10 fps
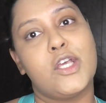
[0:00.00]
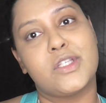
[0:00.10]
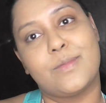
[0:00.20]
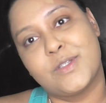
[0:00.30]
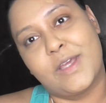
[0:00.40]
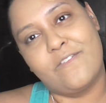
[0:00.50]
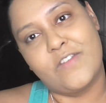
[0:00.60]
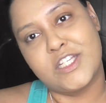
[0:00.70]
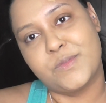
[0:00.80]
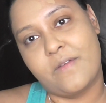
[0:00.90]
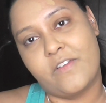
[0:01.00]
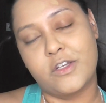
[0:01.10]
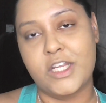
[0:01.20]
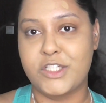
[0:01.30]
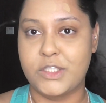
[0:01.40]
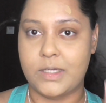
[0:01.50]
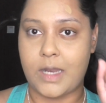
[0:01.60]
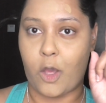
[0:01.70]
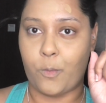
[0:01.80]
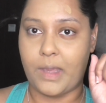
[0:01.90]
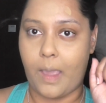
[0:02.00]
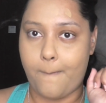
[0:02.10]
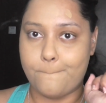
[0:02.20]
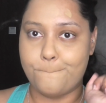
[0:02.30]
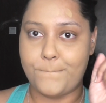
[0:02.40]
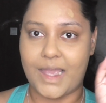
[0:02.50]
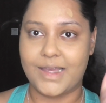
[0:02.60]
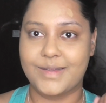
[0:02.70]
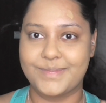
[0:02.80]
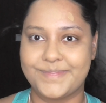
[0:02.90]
So I'm just going to finish my foundation and I'll be back.